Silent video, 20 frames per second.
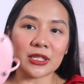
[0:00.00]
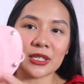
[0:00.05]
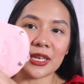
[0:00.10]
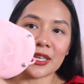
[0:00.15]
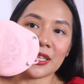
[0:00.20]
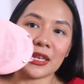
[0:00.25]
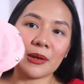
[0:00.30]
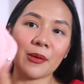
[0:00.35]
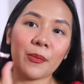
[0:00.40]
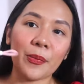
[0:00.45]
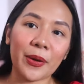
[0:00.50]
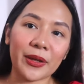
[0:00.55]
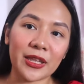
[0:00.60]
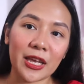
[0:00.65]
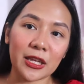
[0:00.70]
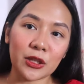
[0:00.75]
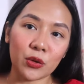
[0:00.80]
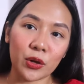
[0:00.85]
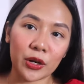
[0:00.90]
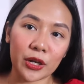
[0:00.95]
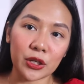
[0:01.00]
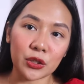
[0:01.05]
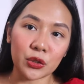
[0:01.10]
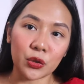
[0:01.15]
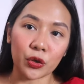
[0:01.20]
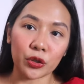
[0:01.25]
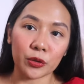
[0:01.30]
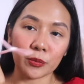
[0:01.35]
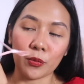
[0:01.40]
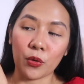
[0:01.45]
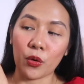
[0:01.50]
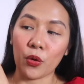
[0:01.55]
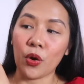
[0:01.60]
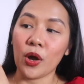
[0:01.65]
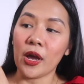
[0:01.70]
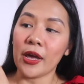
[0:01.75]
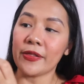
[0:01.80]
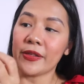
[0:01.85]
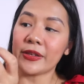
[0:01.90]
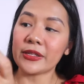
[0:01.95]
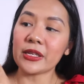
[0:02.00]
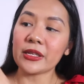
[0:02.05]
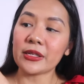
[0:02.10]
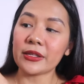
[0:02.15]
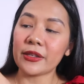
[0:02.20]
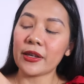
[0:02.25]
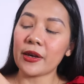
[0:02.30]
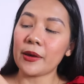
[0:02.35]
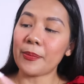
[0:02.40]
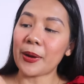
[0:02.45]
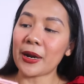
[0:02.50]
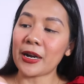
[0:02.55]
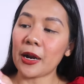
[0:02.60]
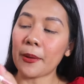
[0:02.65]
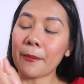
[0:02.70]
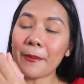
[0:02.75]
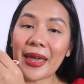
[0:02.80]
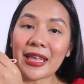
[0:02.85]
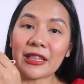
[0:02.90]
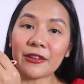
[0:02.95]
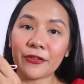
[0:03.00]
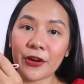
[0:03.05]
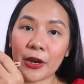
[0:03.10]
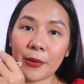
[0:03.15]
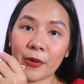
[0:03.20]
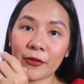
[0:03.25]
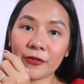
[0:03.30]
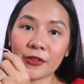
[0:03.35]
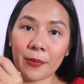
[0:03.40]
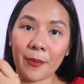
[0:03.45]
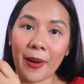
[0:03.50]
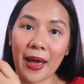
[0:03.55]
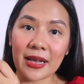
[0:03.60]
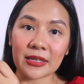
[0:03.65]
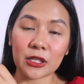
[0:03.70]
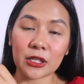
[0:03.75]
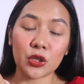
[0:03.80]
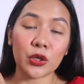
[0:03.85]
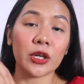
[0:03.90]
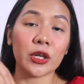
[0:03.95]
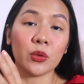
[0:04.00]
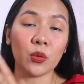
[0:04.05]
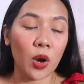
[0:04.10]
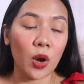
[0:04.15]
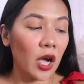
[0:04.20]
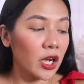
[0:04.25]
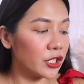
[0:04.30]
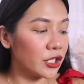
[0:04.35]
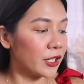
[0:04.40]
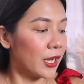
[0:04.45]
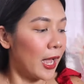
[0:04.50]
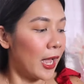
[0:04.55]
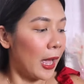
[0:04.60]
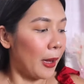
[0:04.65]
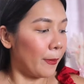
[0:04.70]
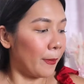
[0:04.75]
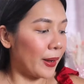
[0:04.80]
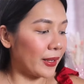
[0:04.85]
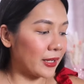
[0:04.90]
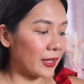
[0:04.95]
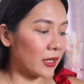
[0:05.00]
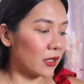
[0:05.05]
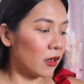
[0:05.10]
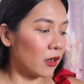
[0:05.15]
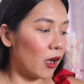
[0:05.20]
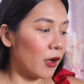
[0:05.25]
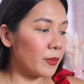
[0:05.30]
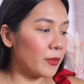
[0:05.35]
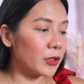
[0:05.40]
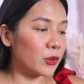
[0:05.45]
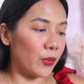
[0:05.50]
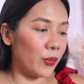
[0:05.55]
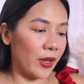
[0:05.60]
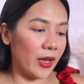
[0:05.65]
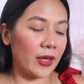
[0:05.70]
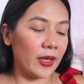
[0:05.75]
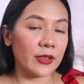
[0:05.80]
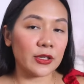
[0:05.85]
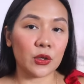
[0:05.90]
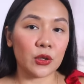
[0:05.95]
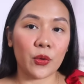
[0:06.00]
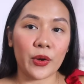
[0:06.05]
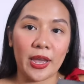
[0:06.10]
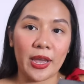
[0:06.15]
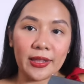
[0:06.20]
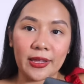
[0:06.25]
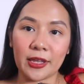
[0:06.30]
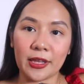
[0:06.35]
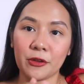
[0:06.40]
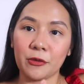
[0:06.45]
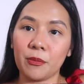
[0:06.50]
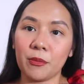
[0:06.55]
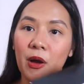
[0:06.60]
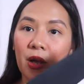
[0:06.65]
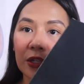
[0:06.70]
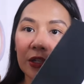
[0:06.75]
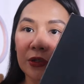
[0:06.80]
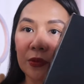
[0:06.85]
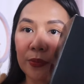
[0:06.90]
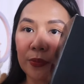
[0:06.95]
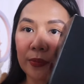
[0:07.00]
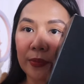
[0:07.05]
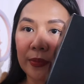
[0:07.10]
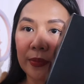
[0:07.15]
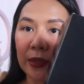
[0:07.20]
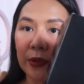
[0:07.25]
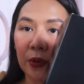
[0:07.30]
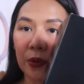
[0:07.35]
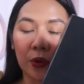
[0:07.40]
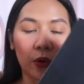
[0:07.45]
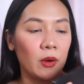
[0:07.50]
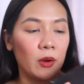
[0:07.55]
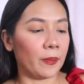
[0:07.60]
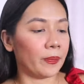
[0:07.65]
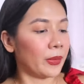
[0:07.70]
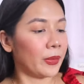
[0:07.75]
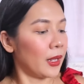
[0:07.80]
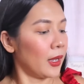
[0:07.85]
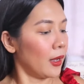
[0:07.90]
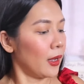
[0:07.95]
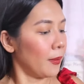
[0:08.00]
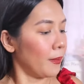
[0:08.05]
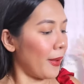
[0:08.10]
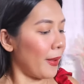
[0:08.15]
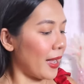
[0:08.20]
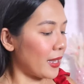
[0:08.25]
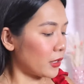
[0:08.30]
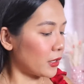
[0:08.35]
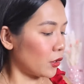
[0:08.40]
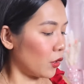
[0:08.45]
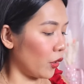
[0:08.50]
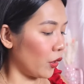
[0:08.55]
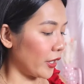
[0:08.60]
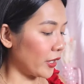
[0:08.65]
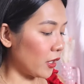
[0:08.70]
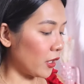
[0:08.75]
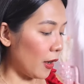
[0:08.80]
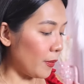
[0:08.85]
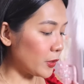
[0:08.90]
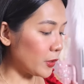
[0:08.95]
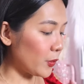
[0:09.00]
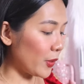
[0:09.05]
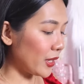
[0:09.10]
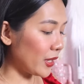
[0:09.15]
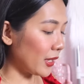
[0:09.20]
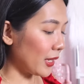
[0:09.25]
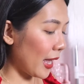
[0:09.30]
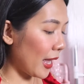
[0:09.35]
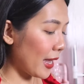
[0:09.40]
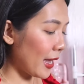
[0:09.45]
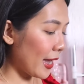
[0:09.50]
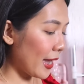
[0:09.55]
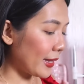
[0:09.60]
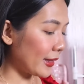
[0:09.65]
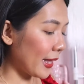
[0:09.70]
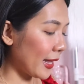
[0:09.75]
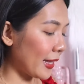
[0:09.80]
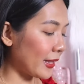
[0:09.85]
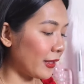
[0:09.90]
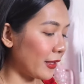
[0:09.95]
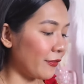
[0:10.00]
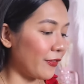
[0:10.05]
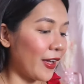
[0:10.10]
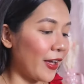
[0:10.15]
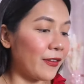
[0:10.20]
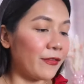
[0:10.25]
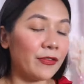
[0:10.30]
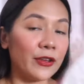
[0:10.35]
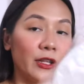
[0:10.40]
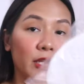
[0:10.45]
kasi hindi naman pwedeng ito lang yung suot mo. This is the parang main frame of the mask that you can wash. But it comes with, so yan, yan yung box ng ano ko, mask ko. It comes with KN95